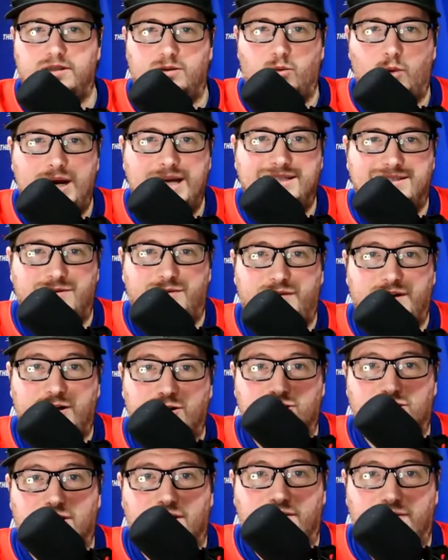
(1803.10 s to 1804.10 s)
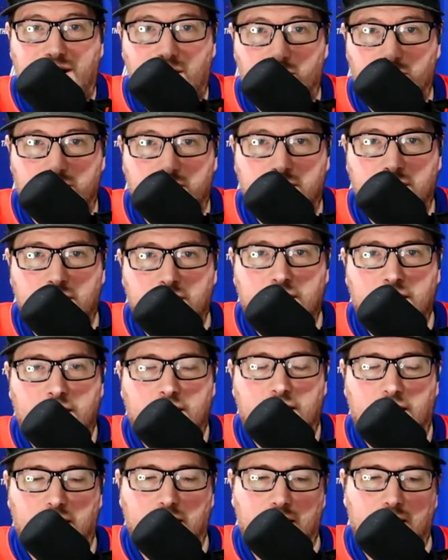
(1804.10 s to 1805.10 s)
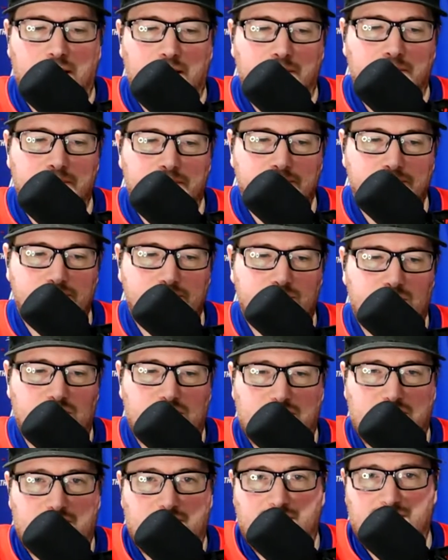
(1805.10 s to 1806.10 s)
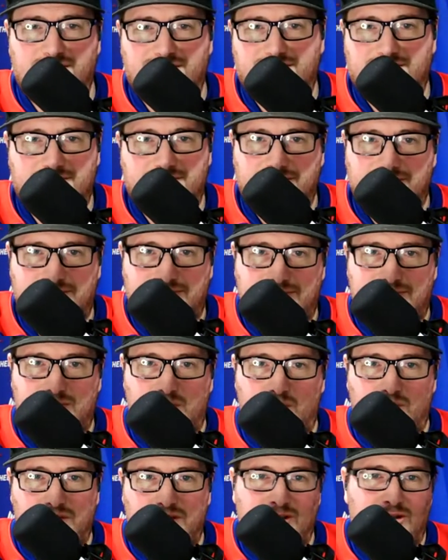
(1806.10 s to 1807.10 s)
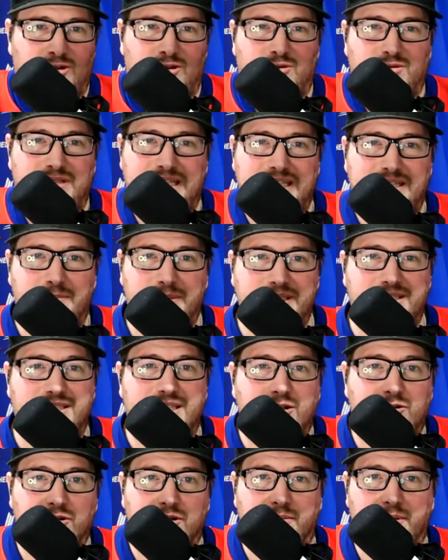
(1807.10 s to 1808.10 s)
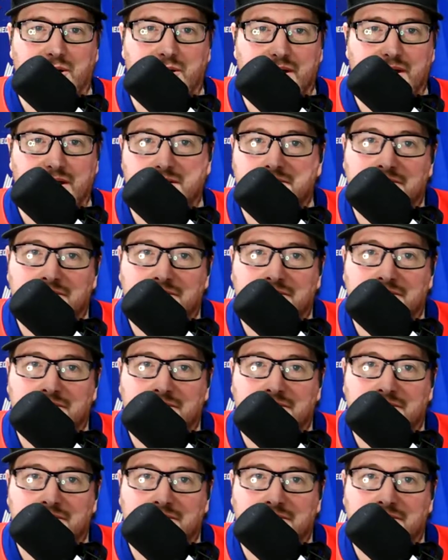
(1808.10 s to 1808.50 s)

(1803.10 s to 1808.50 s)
and ways to figure stuff out. Just there's no need to be secret about it.